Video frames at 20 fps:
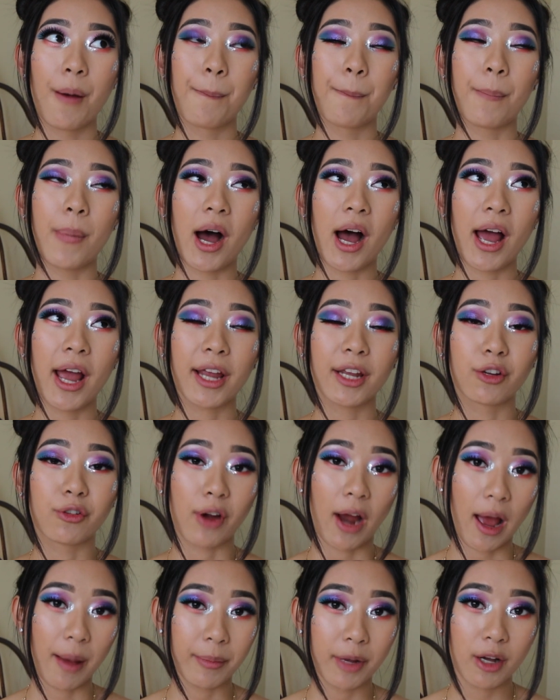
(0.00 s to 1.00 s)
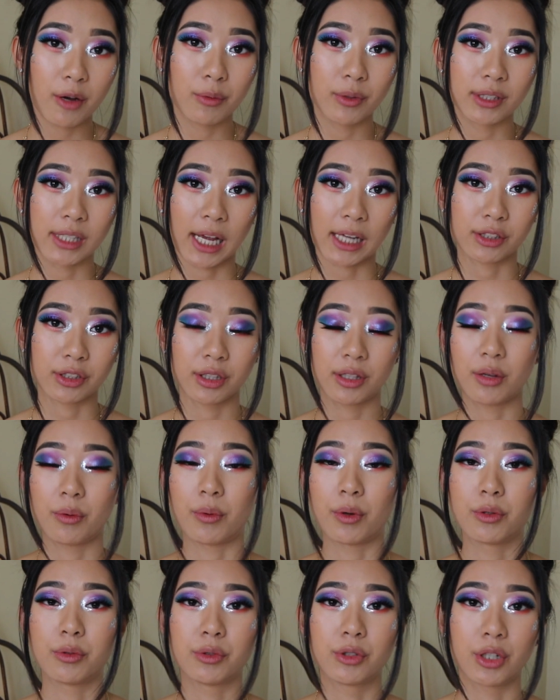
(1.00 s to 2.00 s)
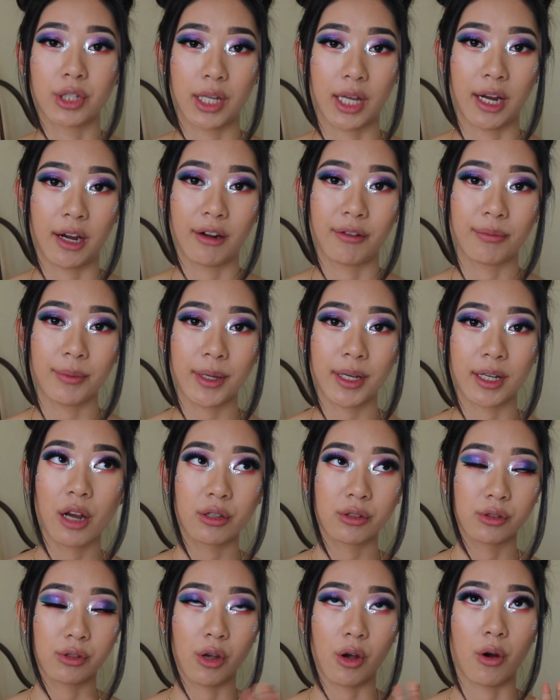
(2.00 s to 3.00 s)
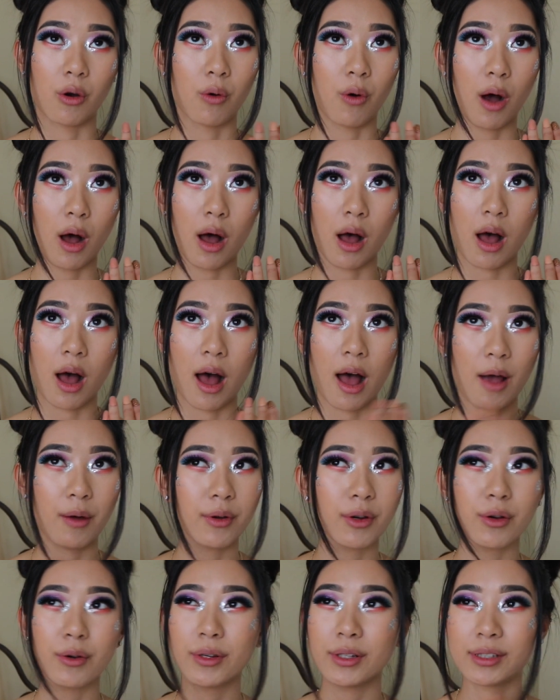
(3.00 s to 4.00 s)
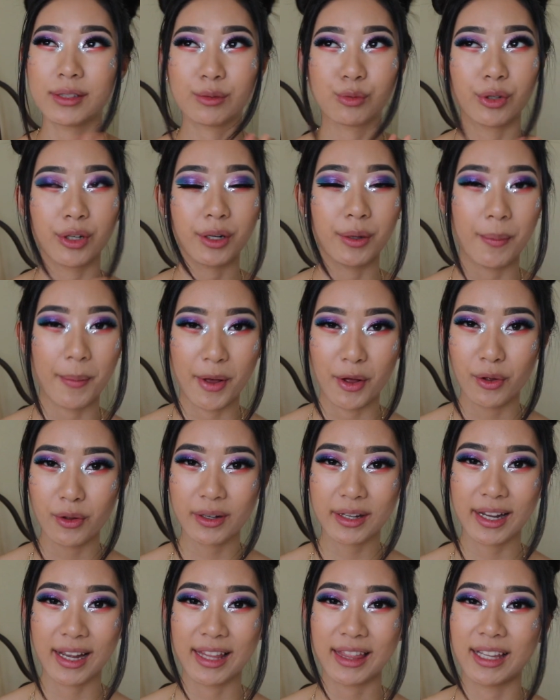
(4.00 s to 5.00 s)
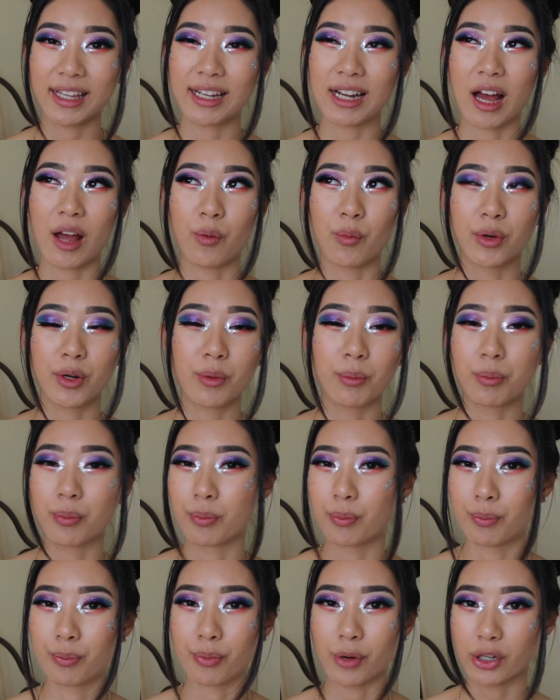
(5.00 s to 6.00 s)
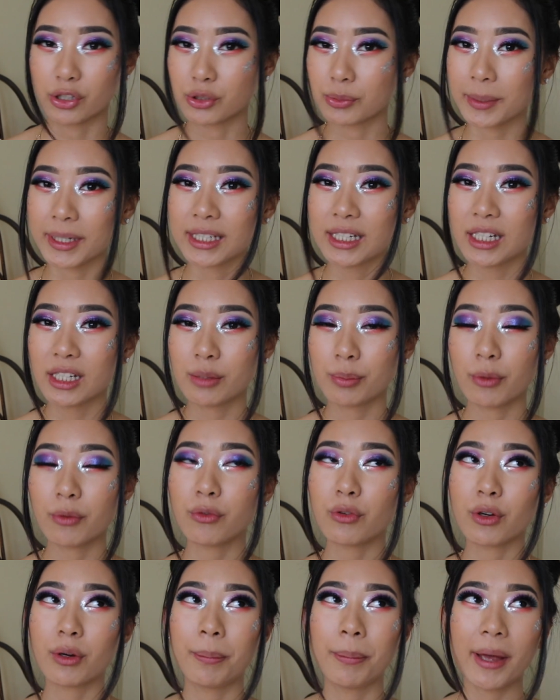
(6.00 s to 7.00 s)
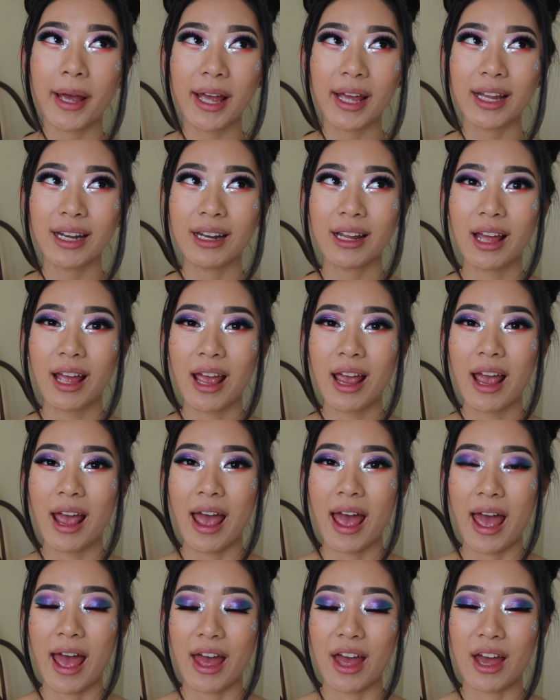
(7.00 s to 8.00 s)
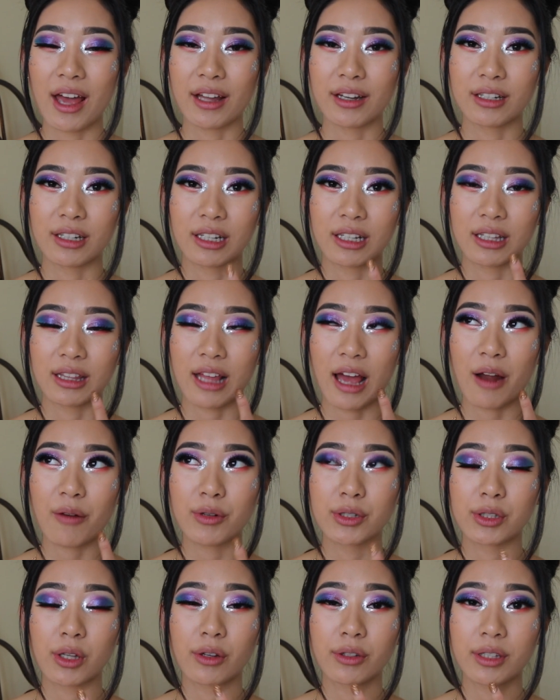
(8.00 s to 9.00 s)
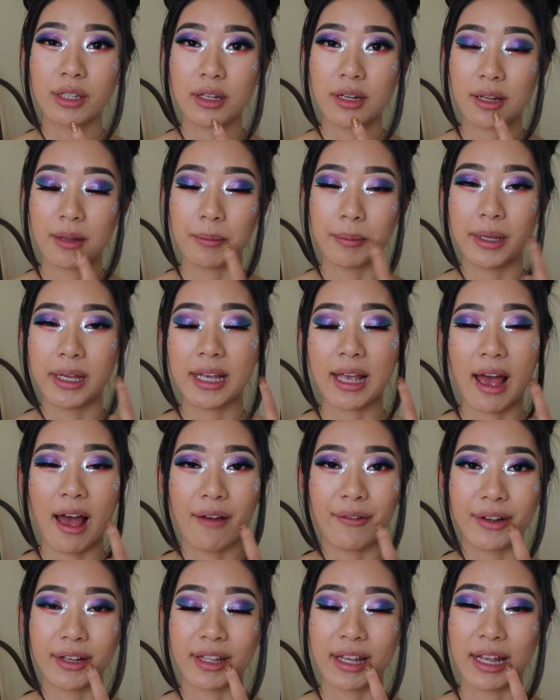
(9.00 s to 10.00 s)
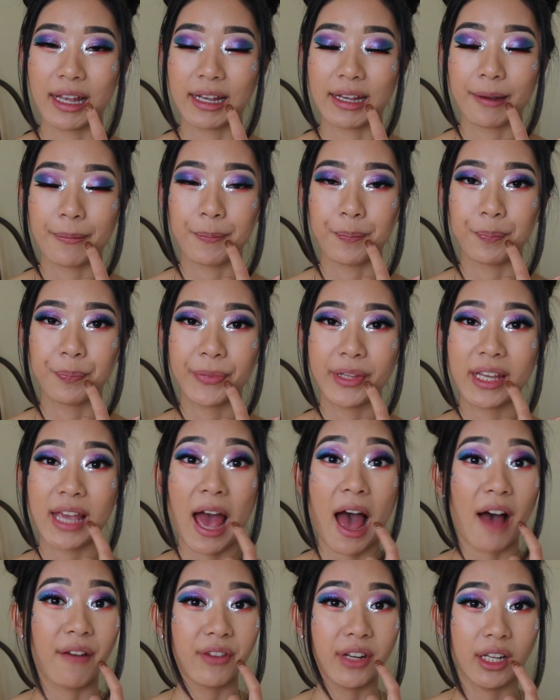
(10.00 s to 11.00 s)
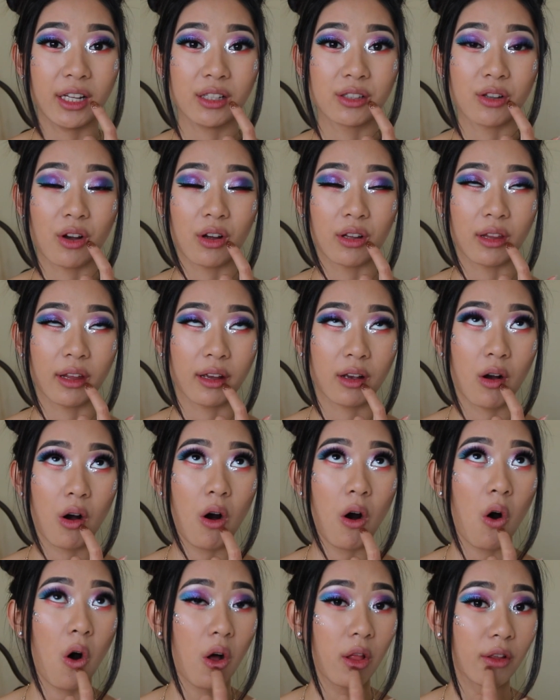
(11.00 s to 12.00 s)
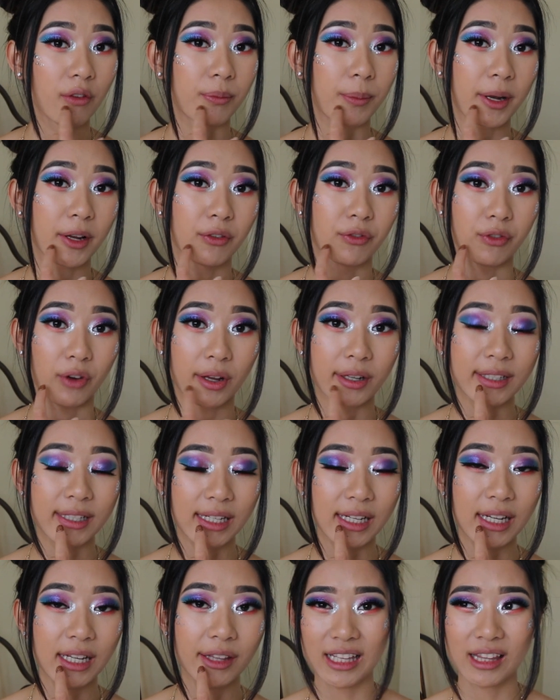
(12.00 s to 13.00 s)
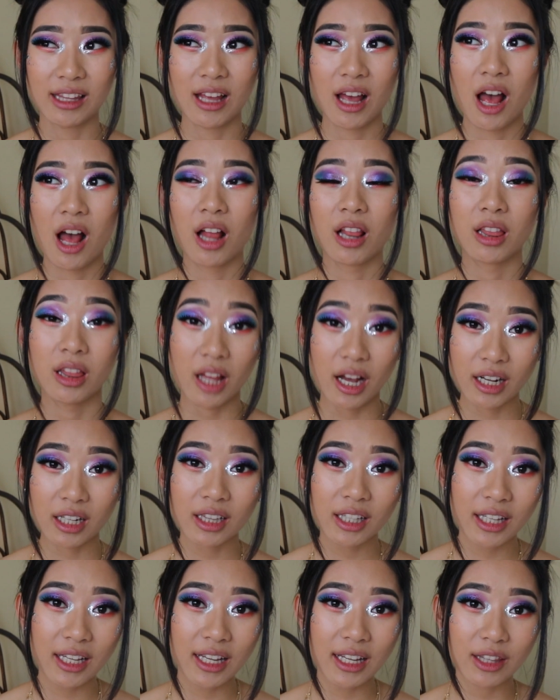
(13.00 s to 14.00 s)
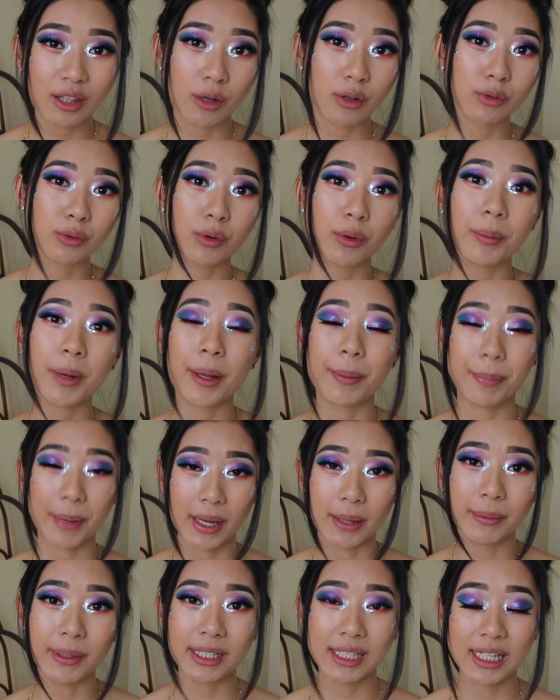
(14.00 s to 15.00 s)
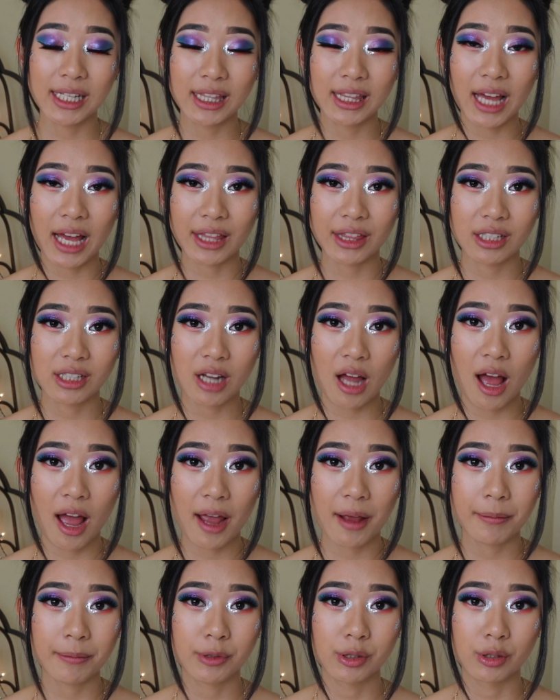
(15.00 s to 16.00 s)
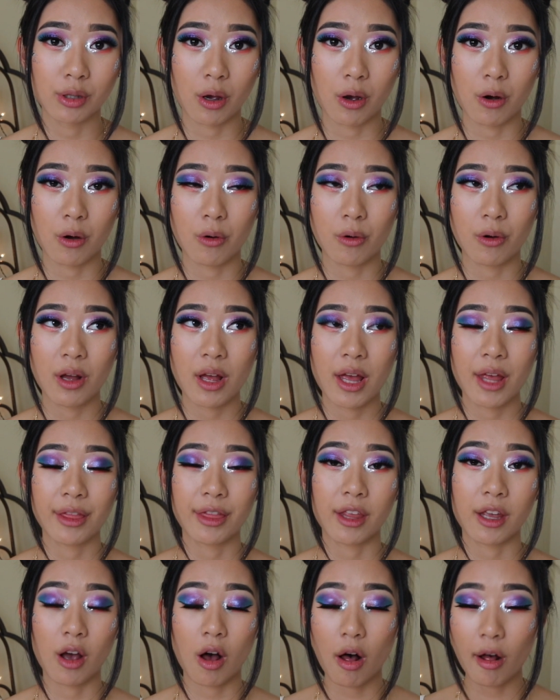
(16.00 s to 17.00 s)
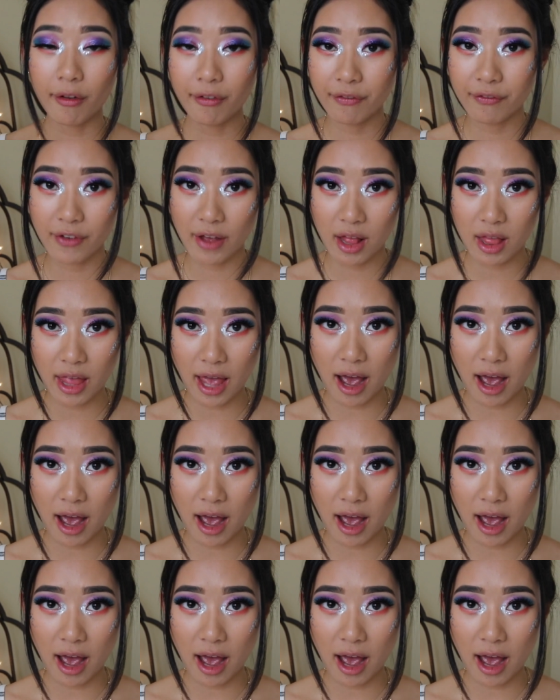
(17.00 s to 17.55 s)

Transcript: my grandma was actually the one who took care of me. So I would always drink milk and then I wouldn't brush my teeth before bed, and that resulted in me having like cavities on like all of my front teeth. Luckily, those were my baby teeth at the time, so they all fell